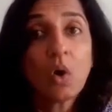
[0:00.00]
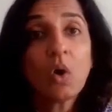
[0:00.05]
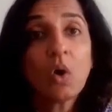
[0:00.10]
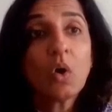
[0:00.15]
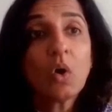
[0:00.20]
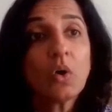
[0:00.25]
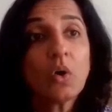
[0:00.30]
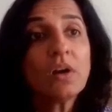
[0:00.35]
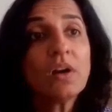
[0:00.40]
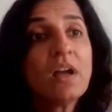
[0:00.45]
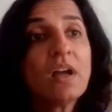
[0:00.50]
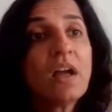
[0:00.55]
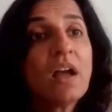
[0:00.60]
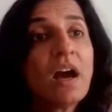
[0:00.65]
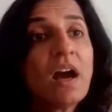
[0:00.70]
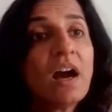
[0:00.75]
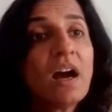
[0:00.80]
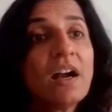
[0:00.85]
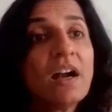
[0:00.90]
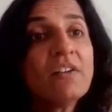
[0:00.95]
or
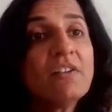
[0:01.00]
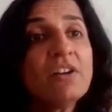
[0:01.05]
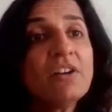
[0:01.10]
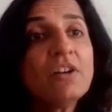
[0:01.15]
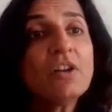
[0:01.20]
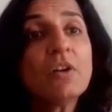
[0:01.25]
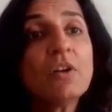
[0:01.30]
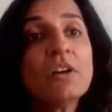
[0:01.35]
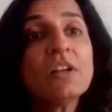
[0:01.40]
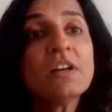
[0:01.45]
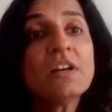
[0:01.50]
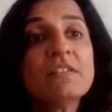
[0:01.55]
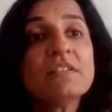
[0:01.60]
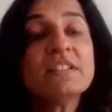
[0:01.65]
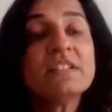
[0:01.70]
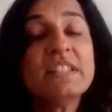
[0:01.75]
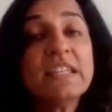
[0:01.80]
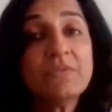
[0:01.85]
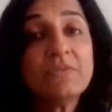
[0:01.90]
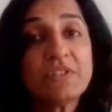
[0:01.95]
$100
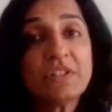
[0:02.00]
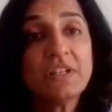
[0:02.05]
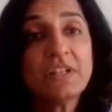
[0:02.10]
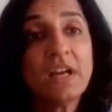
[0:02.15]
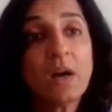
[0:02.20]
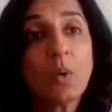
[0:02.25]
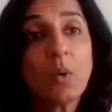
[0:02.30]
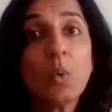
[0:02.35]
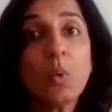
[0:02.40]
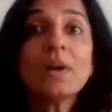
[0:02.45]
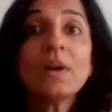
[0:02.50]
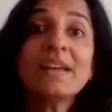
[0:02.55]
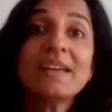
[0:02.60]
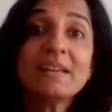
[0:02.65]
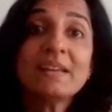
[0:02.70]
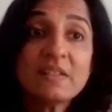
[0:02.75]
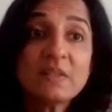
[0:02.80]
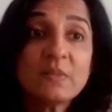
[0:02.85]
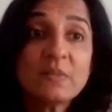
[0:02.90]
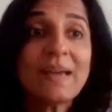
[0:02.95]
received now
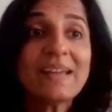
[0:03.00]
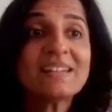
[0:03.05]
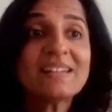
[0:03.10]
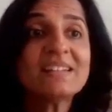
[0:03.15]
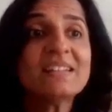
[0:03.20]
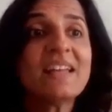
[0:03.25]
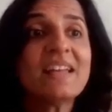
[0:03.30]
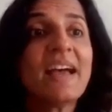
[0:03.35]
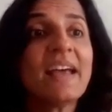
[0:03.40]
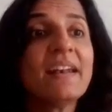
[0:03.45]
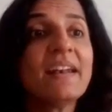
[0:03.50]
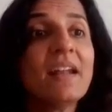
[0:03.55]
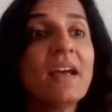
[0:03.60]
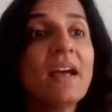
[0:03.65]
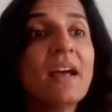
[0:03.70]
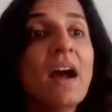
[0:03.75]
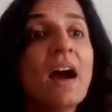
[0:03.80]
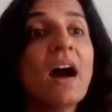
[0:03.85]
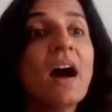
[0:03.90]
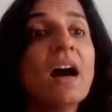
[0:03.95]
is better than
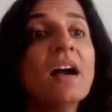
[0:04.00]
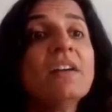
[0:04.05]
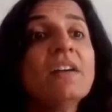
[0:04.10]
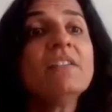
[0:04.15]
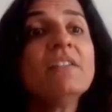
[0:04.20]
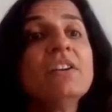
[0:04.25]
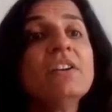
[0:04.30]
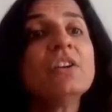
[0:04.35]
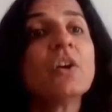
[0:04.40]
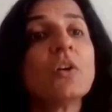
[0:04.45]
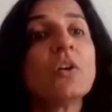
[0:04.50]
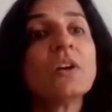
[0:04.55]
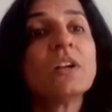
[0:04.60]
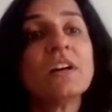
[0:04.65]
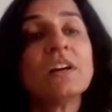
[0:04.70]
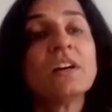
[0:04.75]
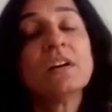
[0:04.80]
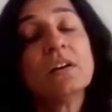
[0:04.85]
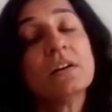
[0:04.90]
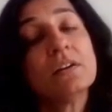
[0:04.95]

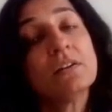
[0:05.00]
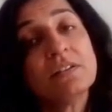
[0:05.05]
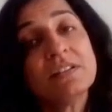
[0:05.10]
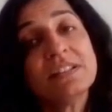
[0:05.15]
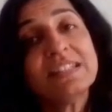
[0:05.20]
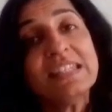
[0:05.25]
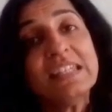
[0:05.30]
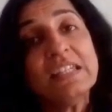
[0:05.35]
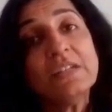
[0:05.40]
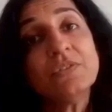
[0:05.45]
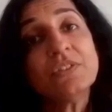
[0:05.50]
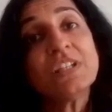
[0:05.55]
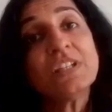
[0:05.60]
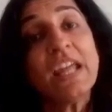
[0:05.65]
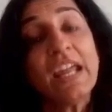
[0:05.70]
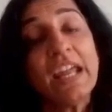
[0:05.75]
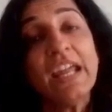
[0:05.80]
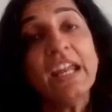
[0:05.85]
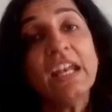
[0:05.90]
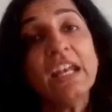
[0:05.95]
$100 received
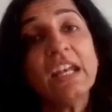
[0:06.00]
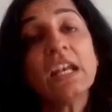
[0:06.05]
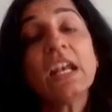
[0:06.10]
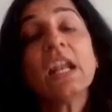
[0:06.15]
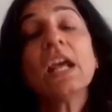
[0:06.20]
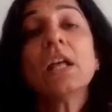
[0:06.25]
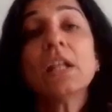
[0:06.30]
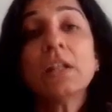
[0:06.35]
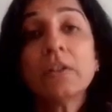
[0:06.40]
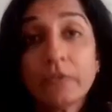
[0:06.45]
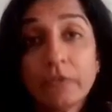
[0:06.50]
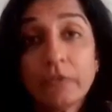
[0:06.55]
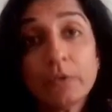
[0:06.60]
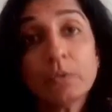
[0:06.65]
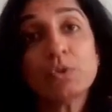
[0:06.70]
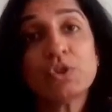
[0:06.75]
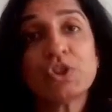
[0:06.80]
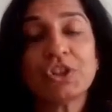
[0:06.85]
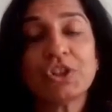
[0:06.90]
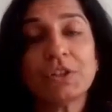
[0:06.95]
in
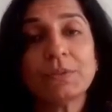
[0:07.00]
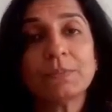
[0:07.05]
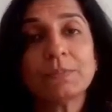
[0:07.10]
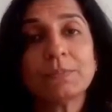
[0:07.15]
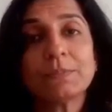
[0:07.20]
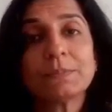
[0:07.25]
future.